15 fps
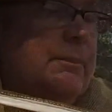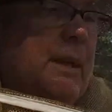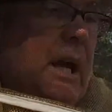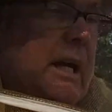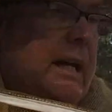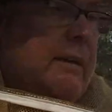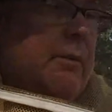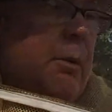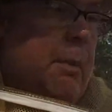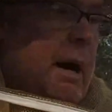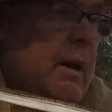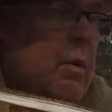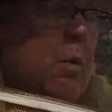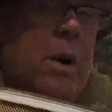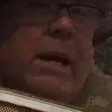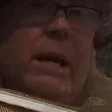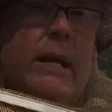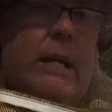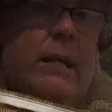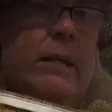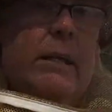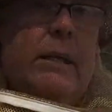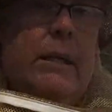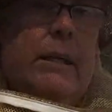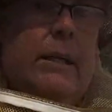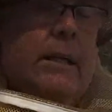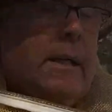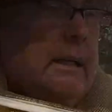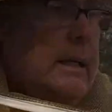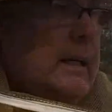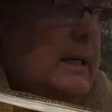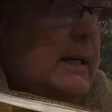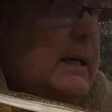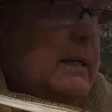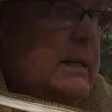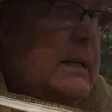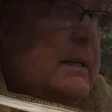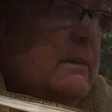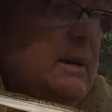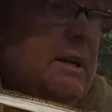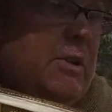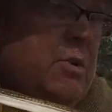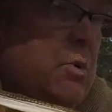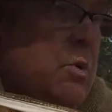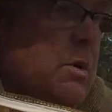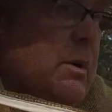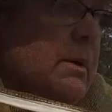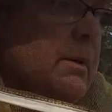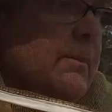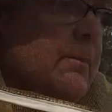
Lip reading: I'll give them about a week and make sure.